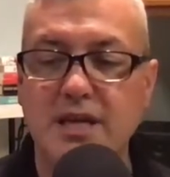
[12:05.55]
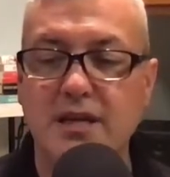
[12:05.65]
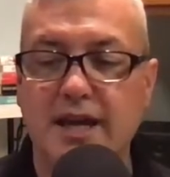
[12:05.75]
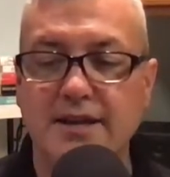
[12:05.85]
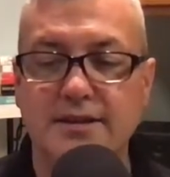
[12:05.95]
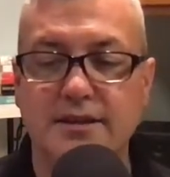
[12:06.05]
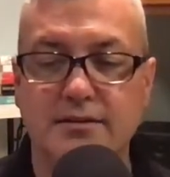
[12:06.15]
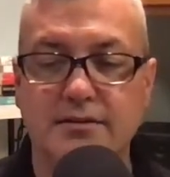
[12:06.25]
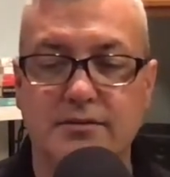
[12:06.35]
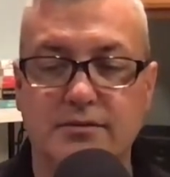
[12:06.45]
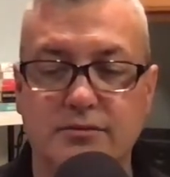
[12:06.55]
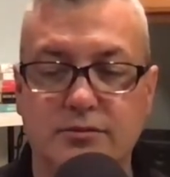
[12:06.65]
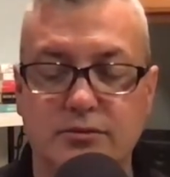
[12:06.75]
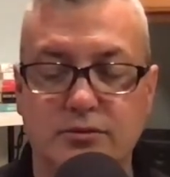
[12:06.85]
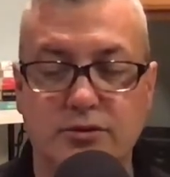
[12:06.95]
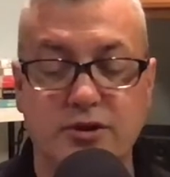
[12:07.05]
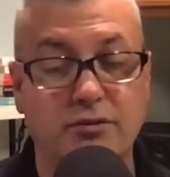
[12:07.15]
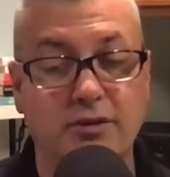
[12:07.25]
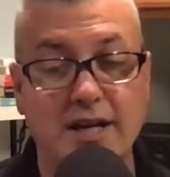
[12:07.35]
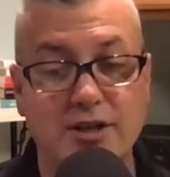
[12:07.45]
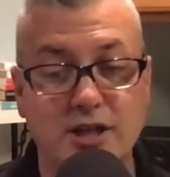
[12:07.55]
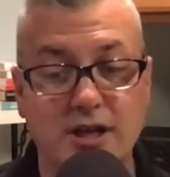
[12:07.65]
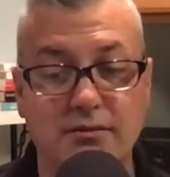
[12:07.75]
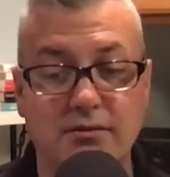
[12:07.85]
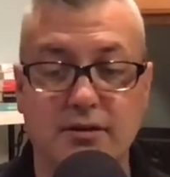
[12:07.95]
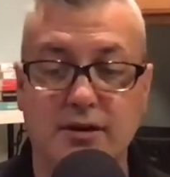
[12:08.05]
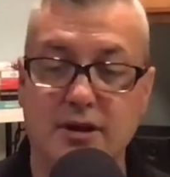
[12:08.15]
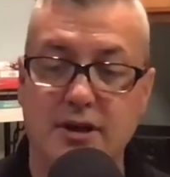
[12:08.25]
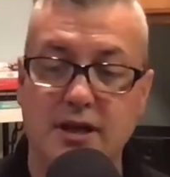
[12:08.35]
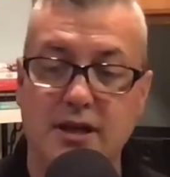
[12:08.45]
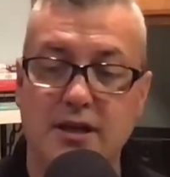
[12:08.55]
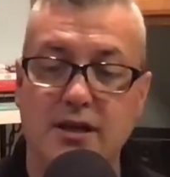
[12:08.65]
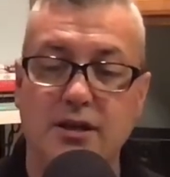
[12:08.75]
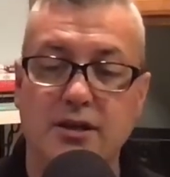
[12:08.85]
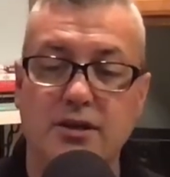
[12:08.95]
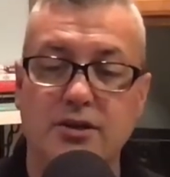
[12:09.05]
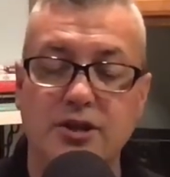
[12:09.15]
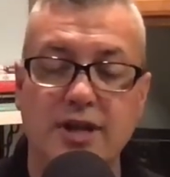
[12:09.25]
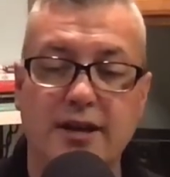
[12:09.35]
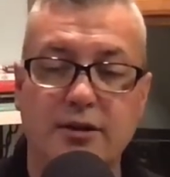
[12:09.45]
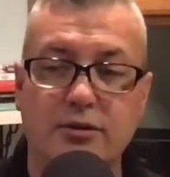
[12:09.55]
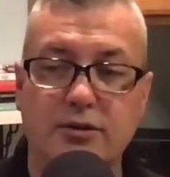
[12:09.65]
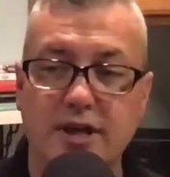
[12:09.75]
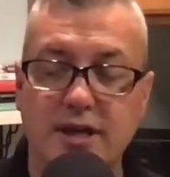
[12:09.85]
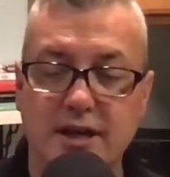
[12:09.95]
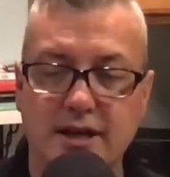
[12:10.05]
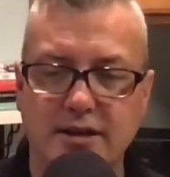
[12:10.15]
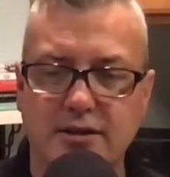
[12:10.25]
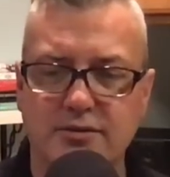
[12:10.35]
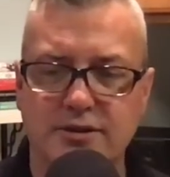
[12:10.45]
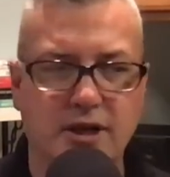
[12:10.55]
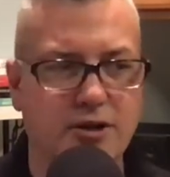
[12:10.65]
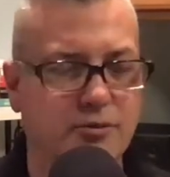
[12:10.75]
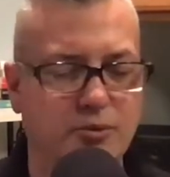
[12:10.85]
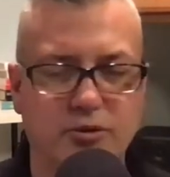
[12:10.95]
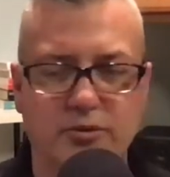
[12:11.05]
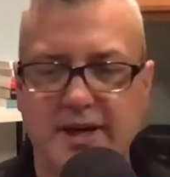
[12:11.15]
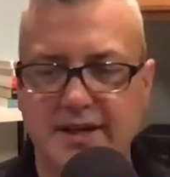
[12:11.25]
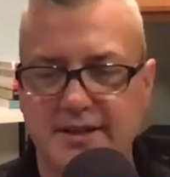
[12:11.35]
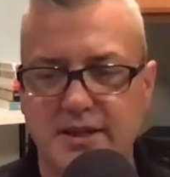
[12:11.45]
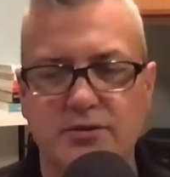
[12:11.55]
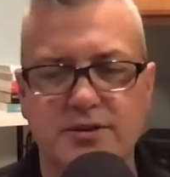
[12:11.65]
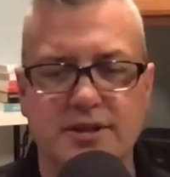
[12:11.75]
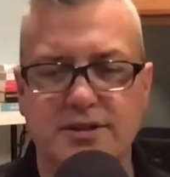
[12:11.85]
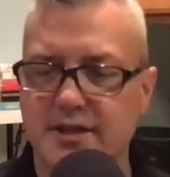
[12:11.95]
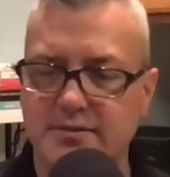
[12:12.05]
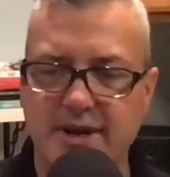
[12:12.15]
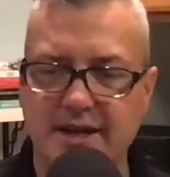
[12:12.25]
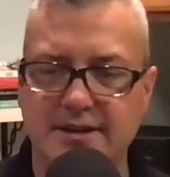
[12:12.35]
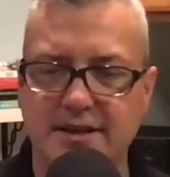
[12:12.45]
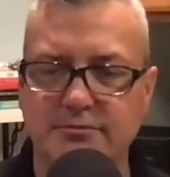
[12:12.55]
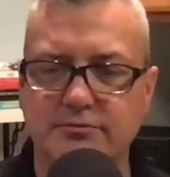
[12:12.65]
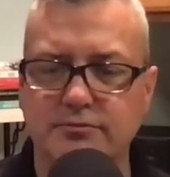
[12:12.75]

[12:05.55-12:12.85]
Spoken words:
Henson, or Taraji. She had a quote in, I think it was Entrepreneur Magazine or Success Magazine.